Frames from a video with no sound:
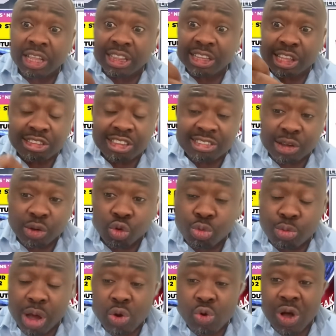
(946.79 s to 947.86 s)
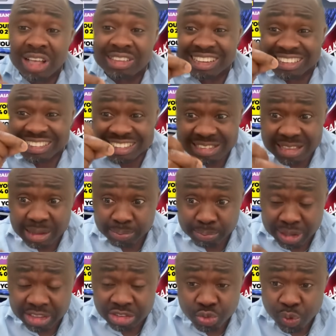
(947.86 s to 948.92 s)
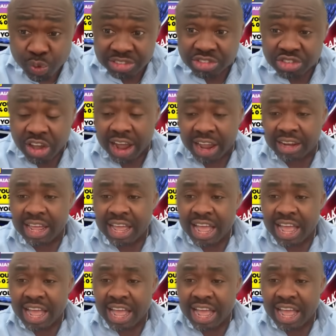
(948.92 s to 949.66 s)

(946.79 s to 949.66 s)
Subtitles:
This is a woman who has a mixed race child,